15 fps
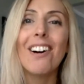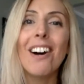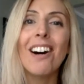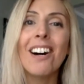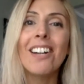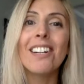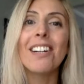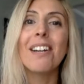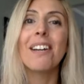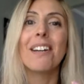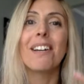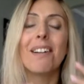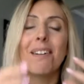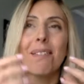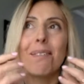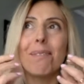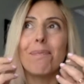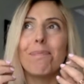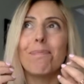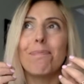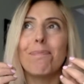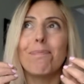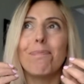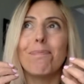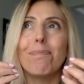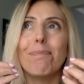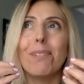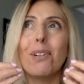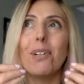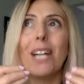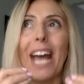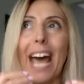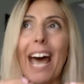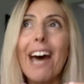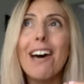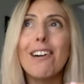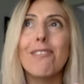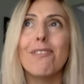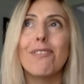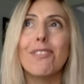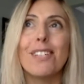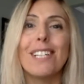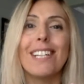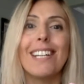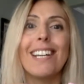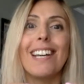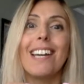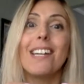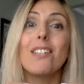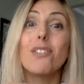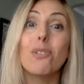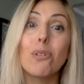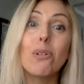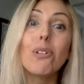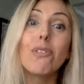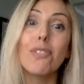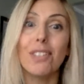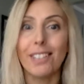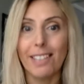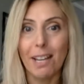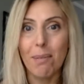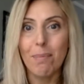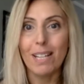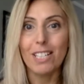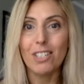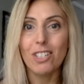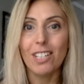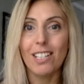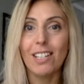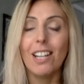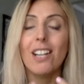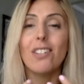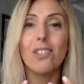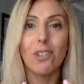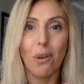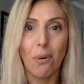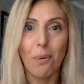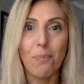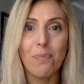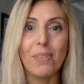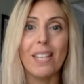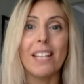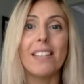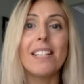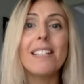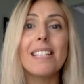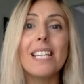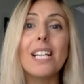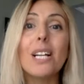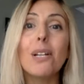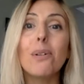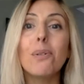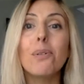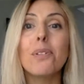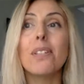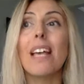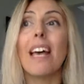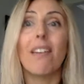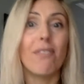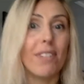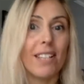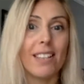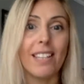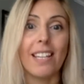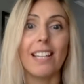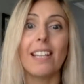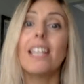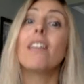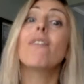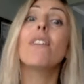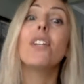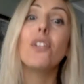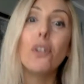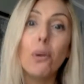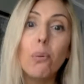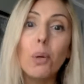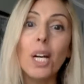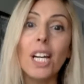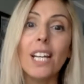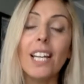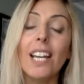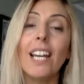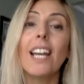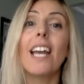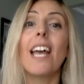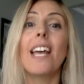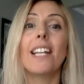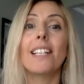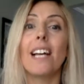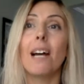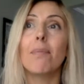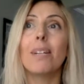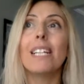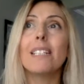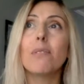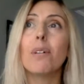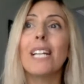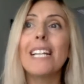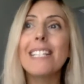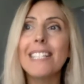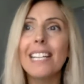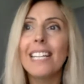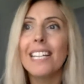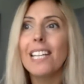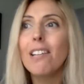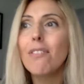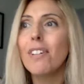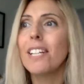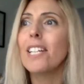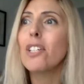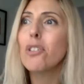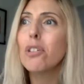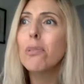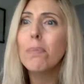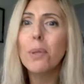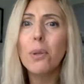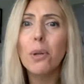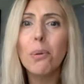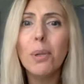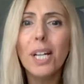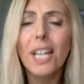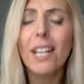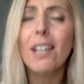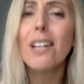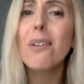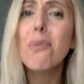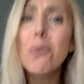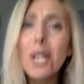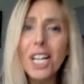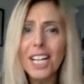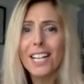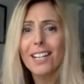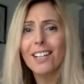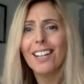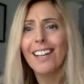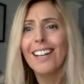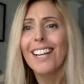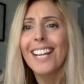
are or have a soulful dimension. So this includes everything, even your work. And I'm not, when I say even, it should be your work. Work